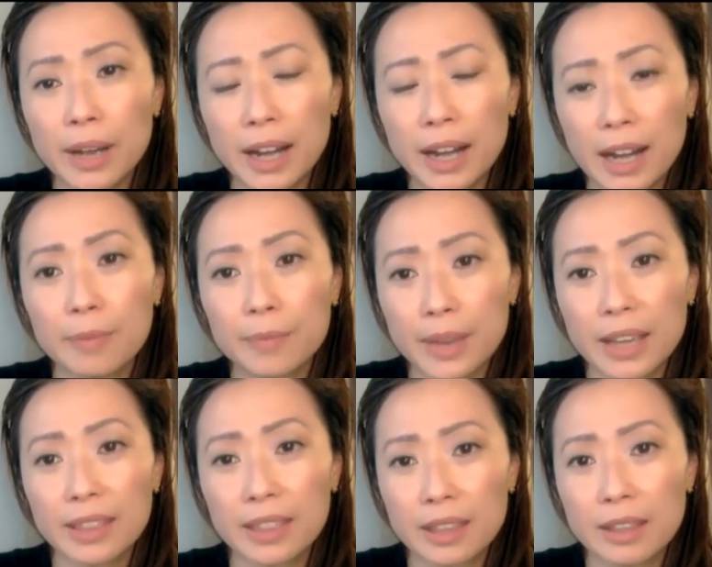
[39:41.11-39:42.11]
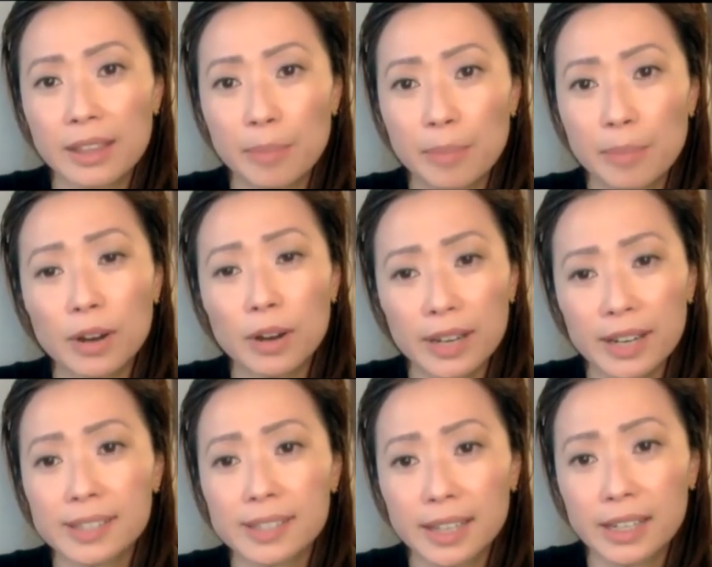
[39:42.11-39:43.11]
um, the bond market
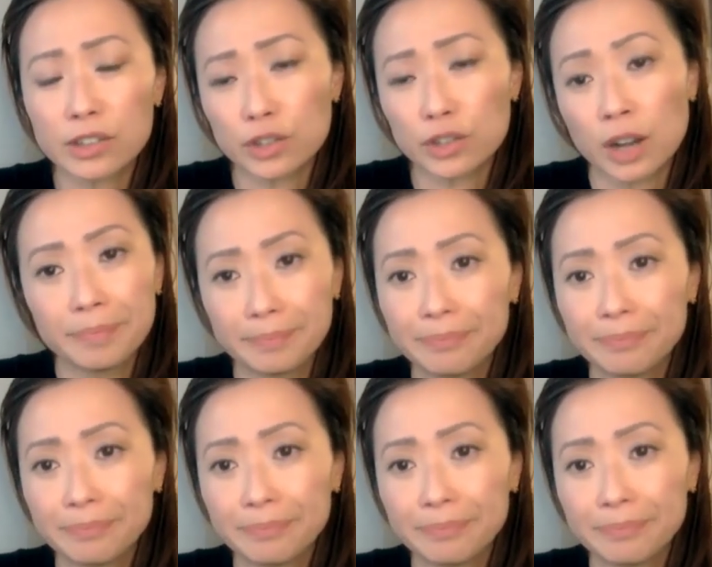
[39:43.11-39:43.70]
has done its job.